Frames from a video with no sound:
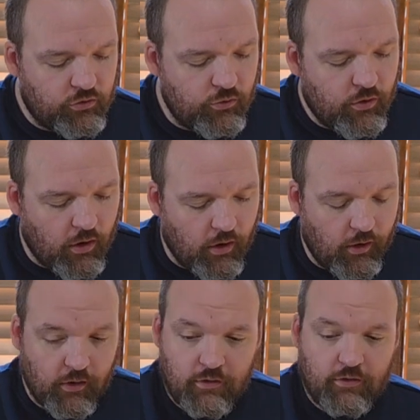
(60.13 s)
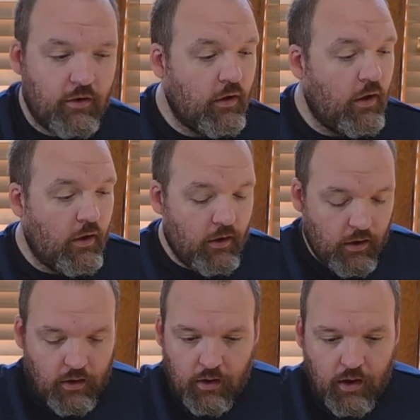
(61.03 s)
2 cards,
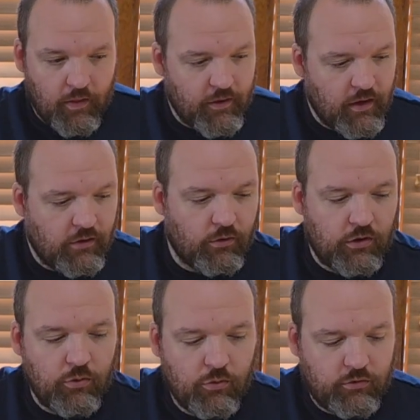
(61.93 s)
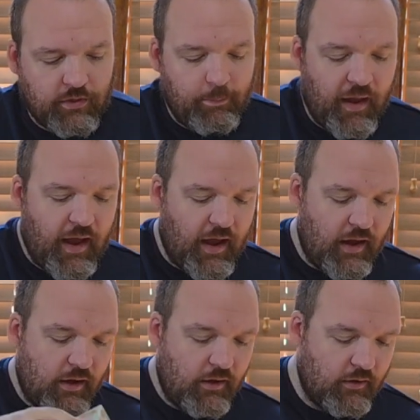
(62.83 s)
and then you'll use the
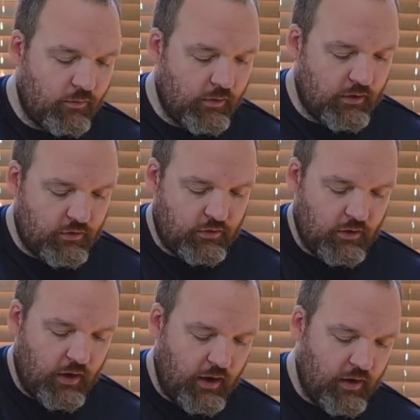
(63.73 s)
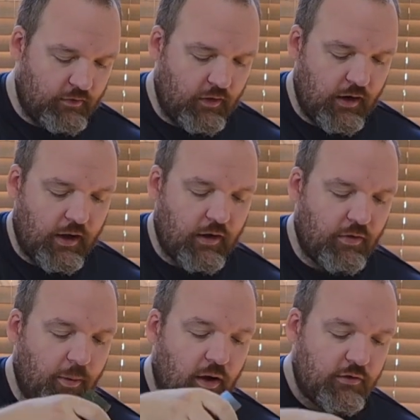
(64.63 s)
bag, which I have to take out of
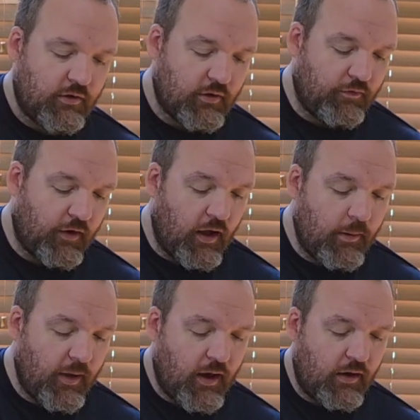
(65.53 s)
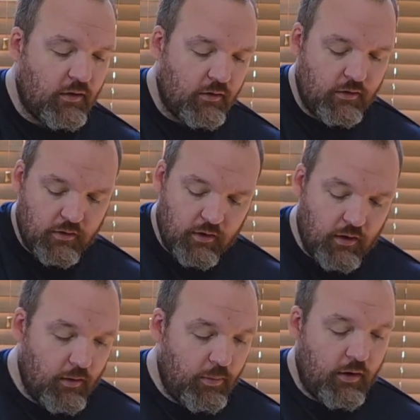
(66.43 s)
the box because I forgot about it.
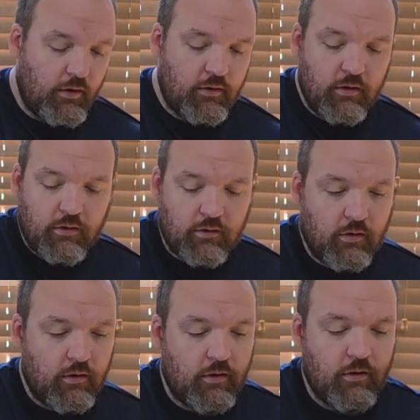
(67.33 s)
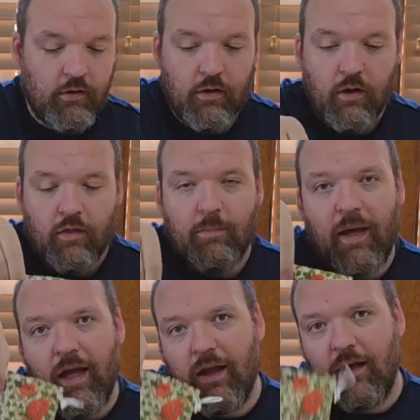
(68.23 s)
The
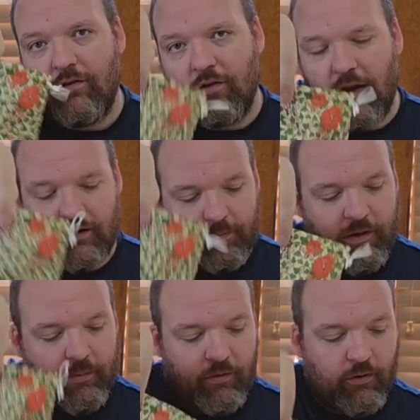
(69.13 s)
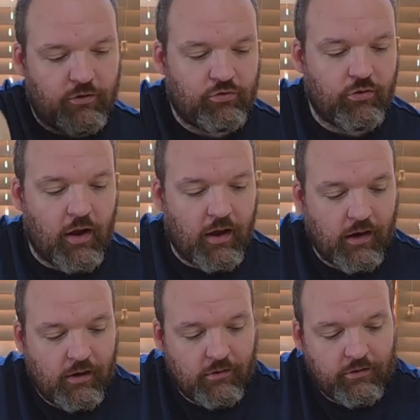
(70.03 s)
bag has your next people you'll try.
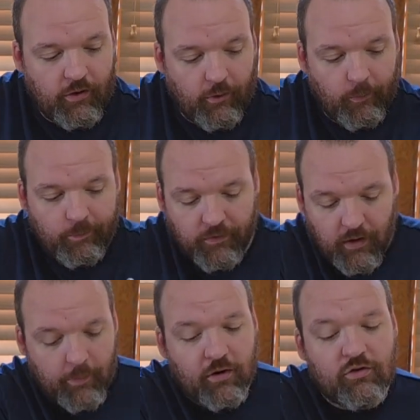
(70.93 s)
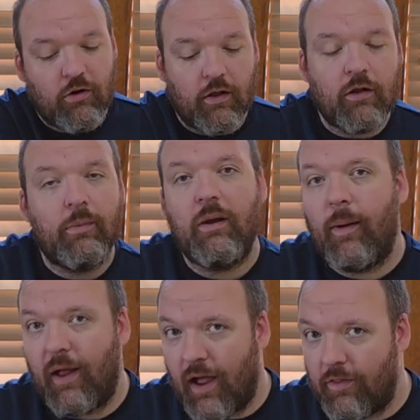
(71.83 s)
So I'm going to show you a little bit
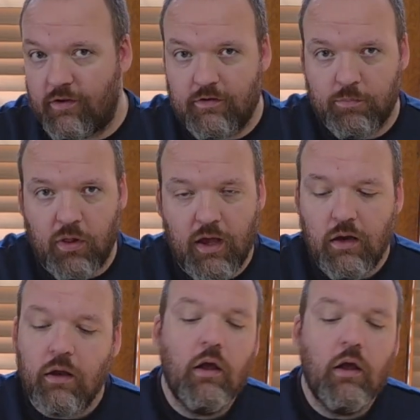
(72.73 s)
about how this is played,